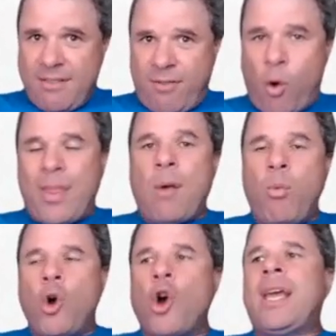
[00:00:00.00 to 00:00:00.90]
for their
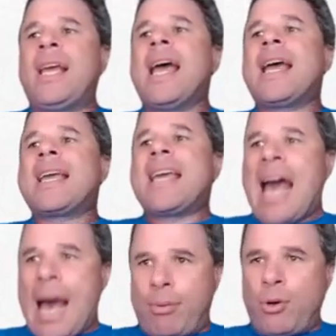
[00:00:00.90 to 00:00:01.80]
working
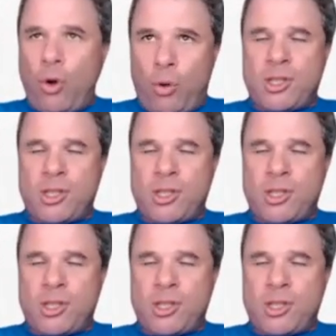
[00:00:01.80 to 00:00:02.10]
capital.